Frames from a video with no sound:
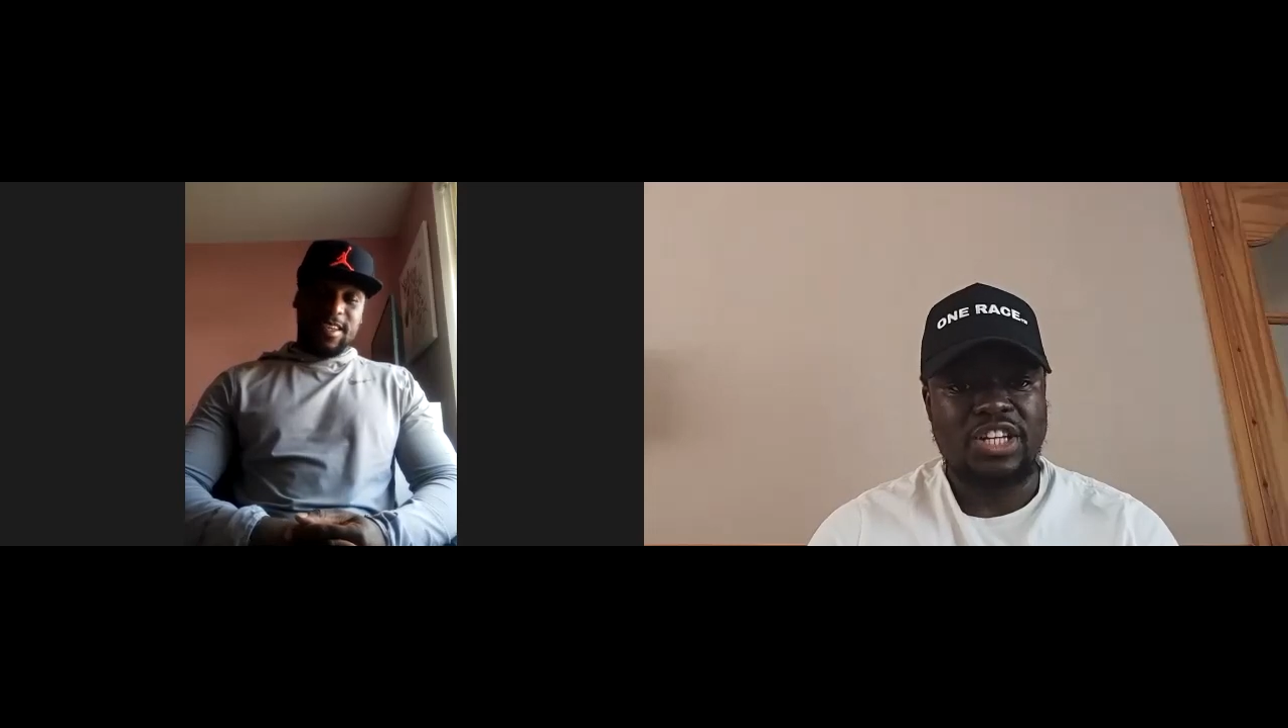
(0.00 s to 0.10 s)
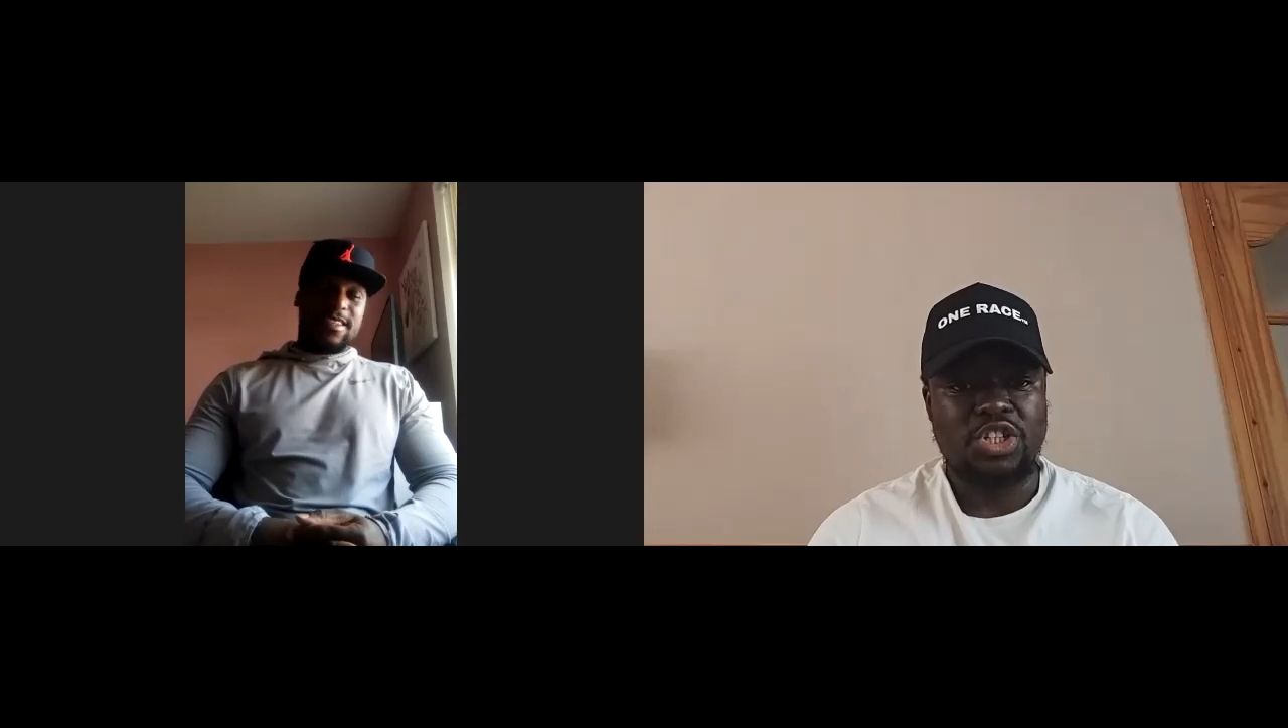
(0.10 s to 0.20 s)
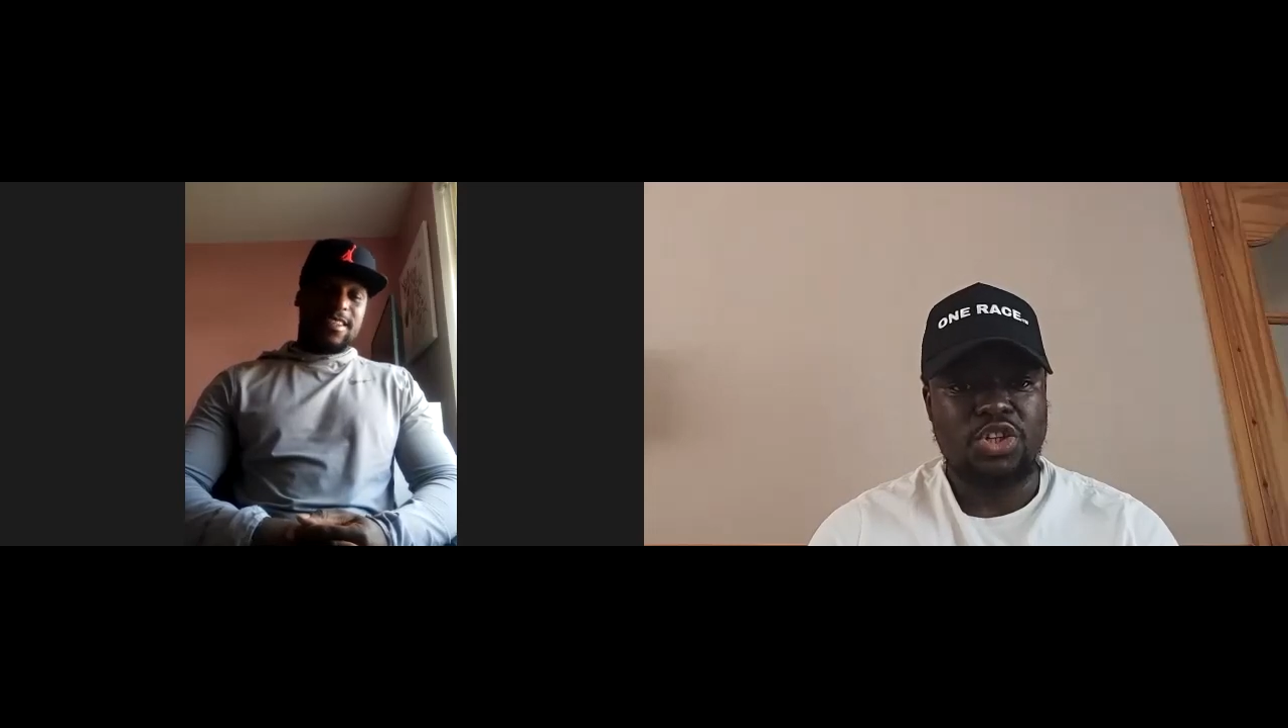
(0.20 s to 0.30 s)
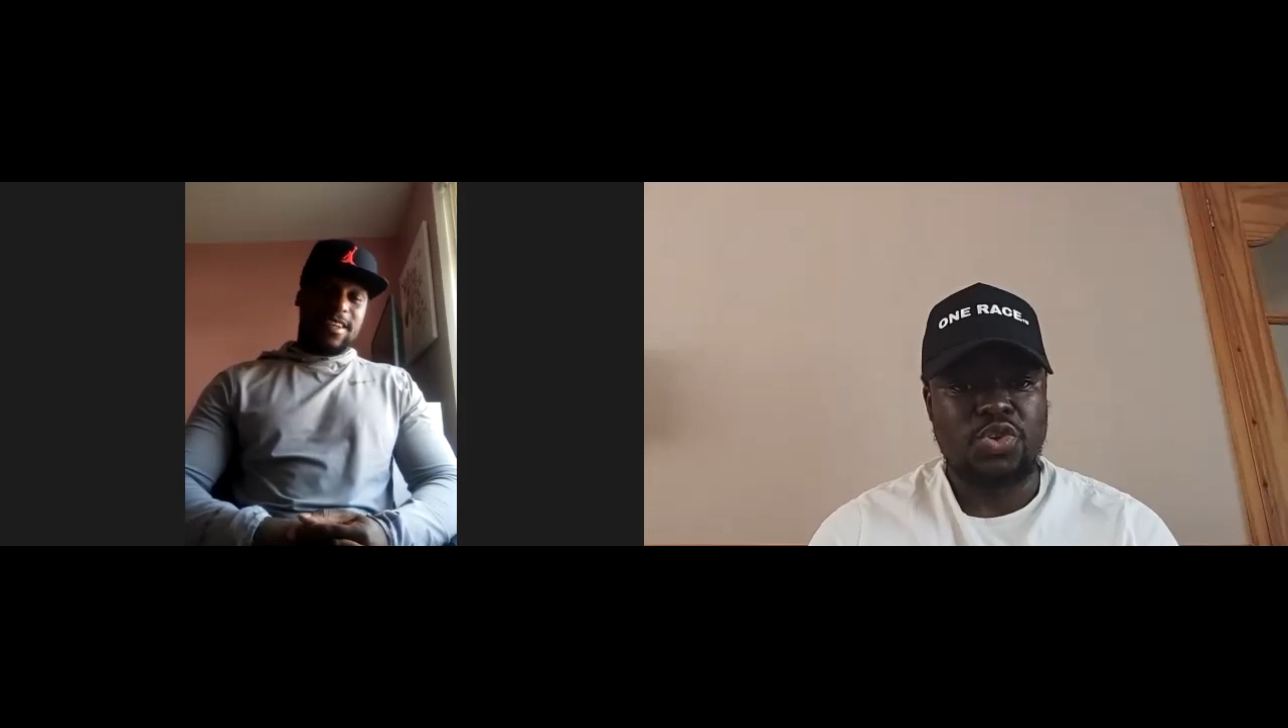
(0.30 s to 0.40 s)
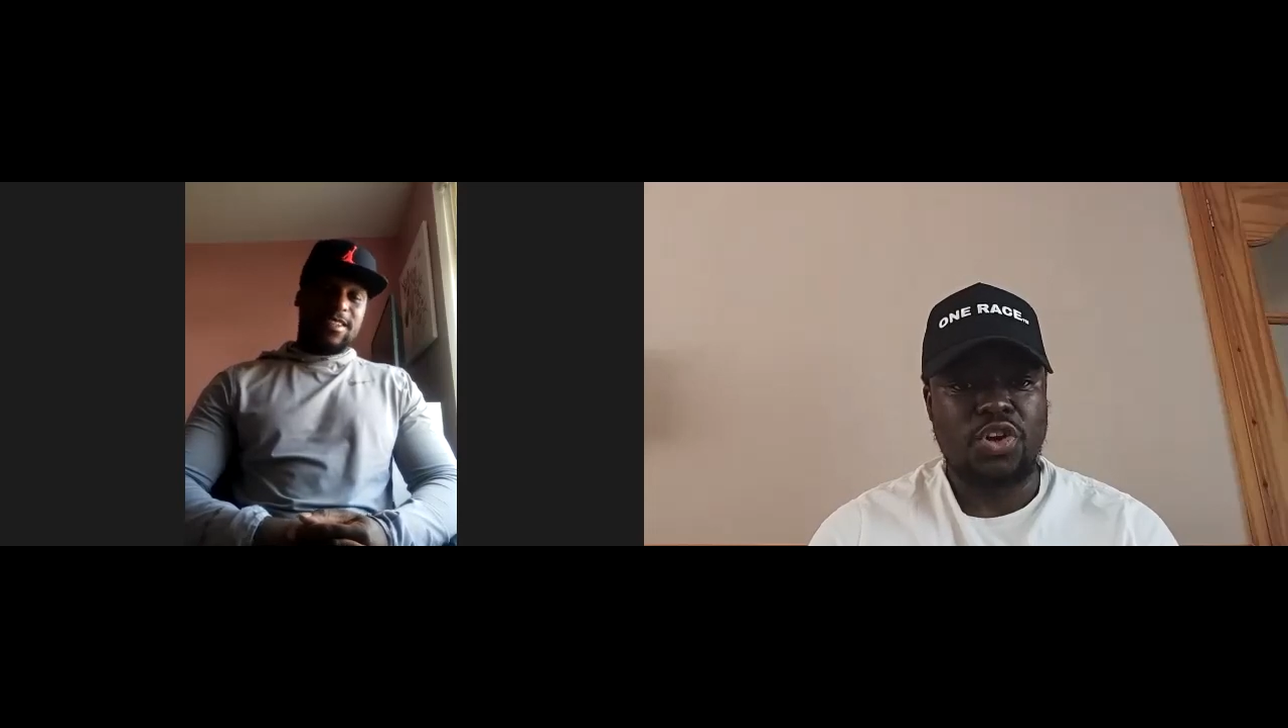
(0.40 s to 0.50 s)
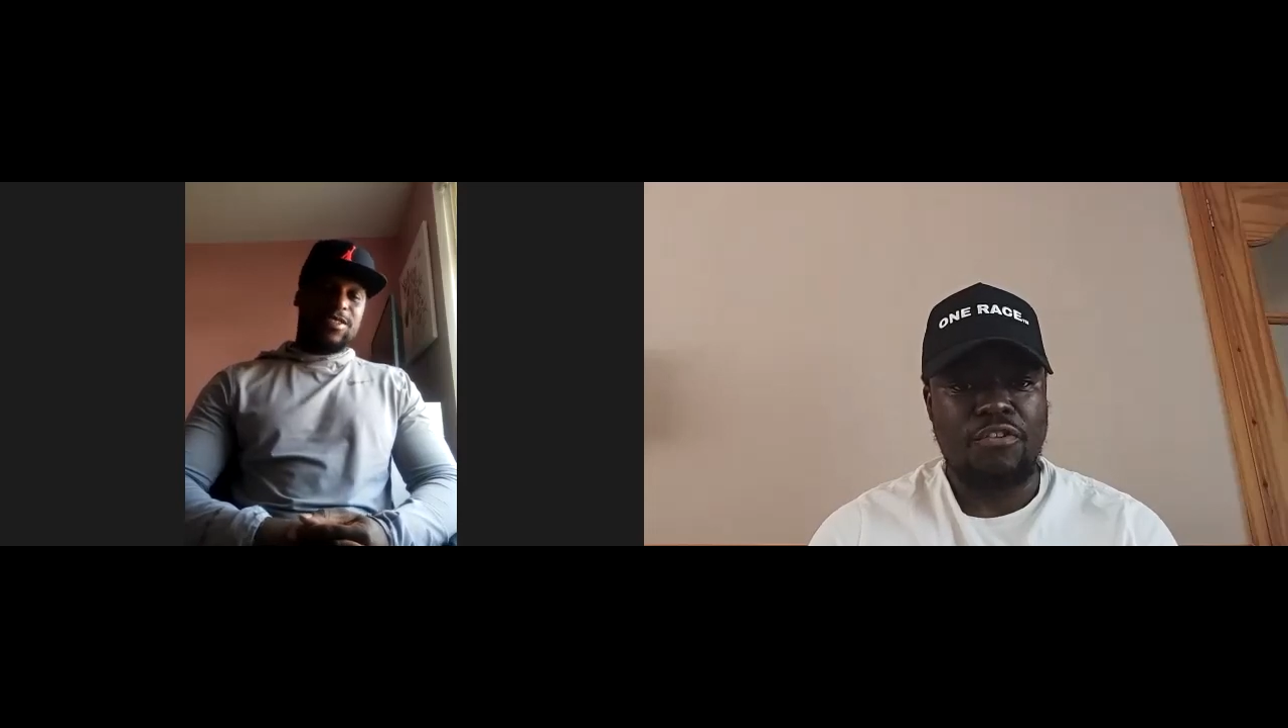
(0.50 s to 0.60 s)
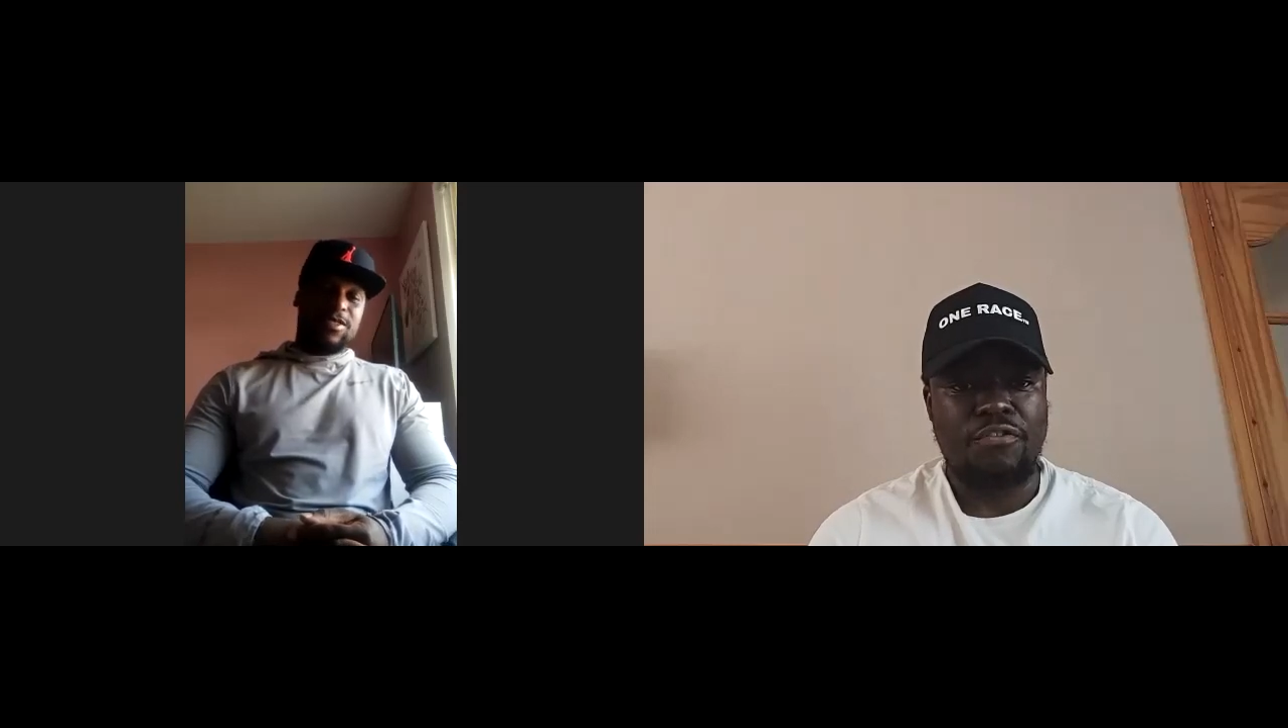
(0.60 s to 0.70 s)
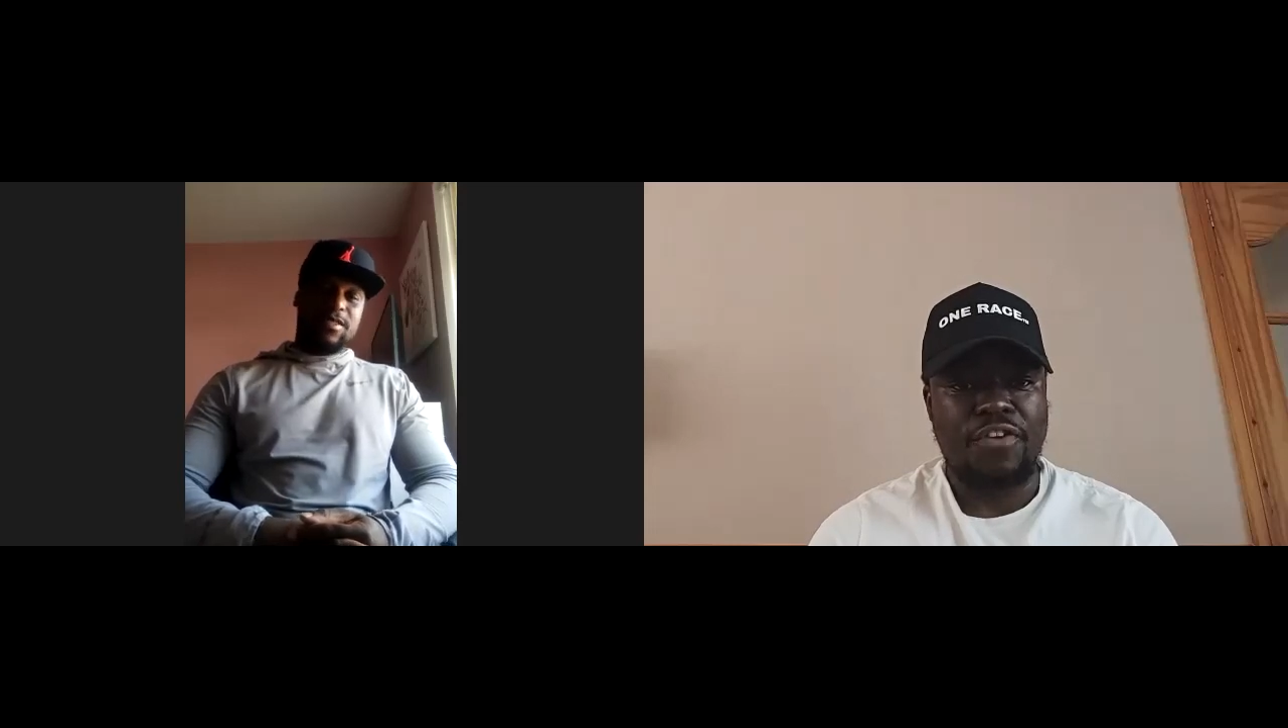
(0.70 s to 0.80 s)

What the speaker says: when did you sort